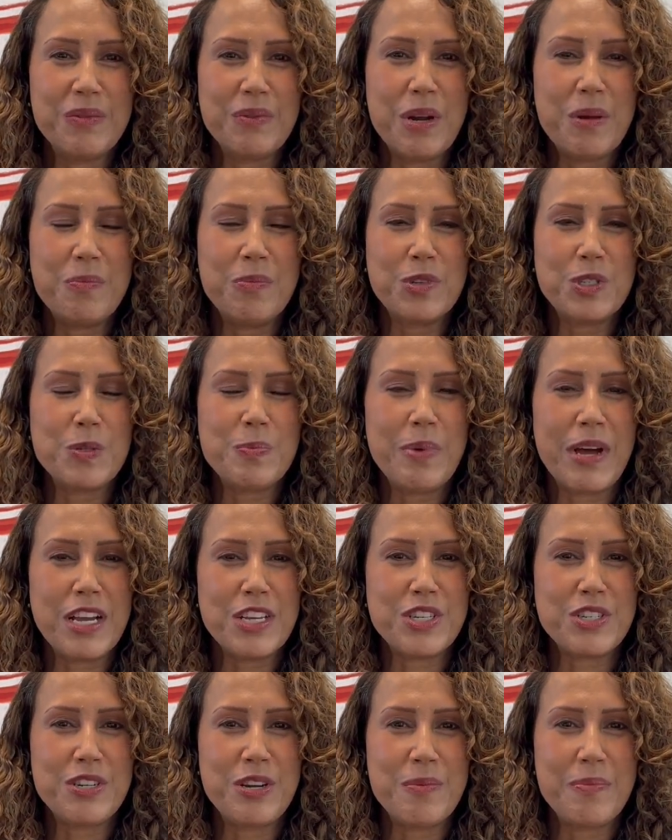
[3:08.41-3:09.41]
what I'm most
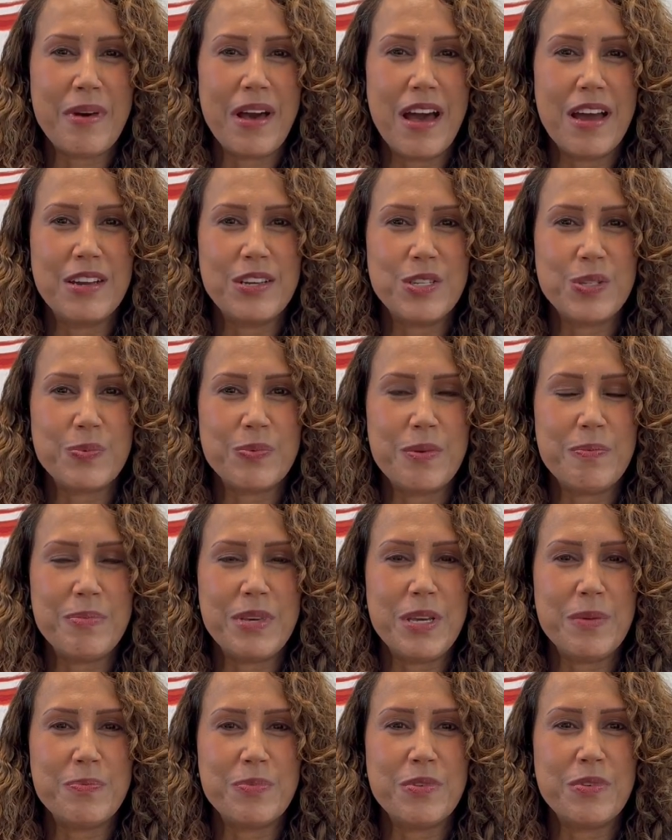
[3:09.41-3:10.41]
passionate about is when
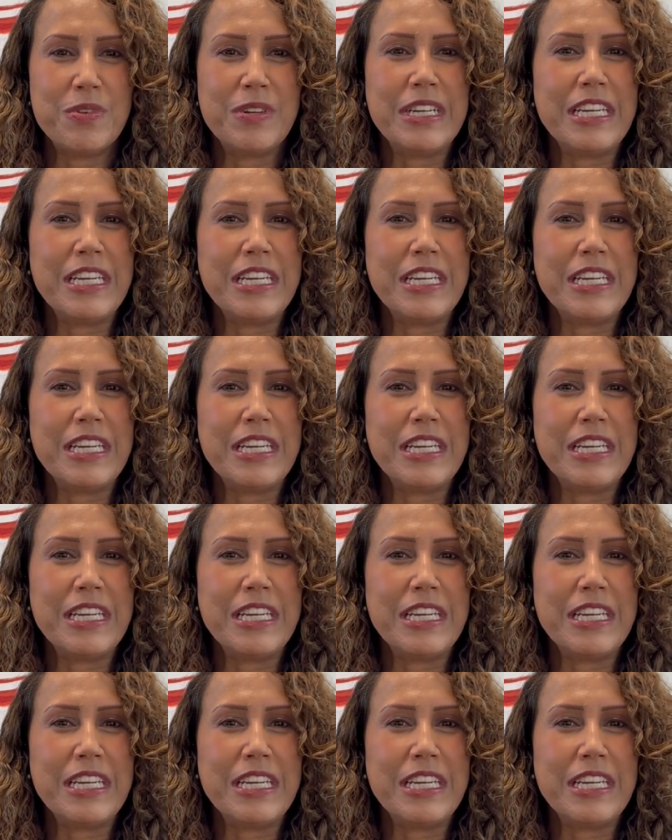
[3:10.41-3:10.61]
people